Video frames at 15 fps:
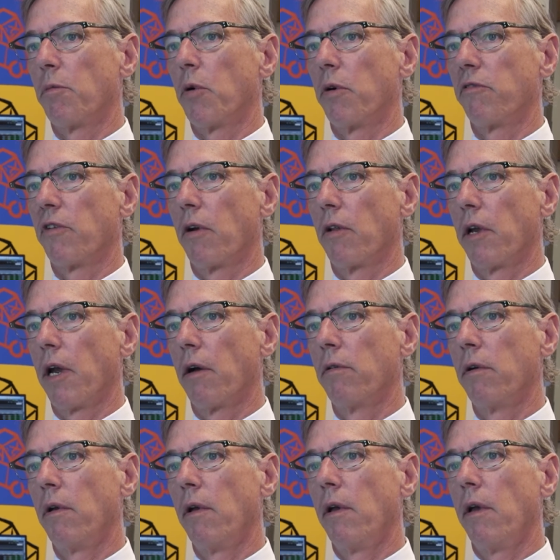portfolio.
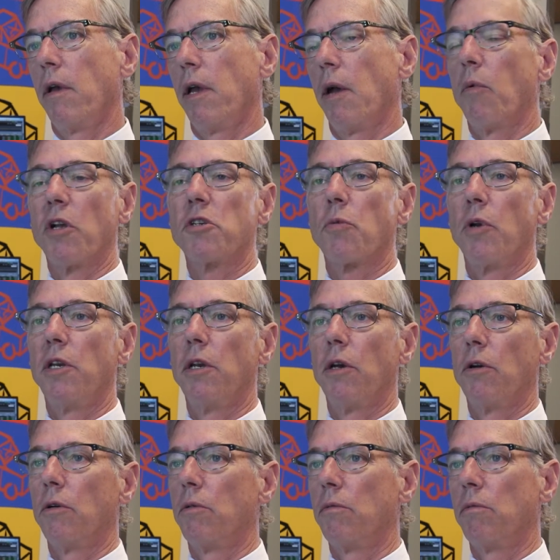And once we
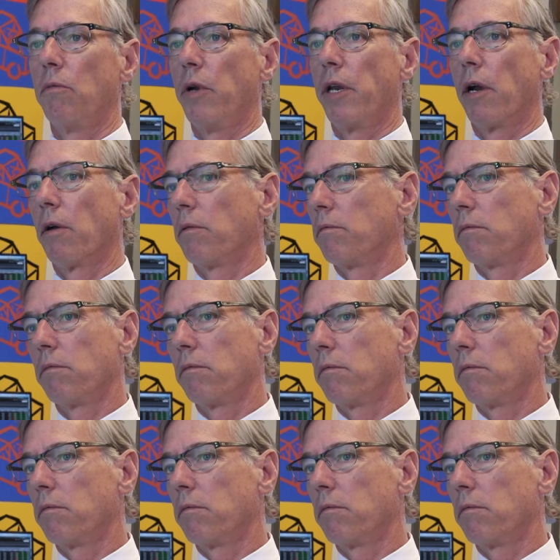do, we don't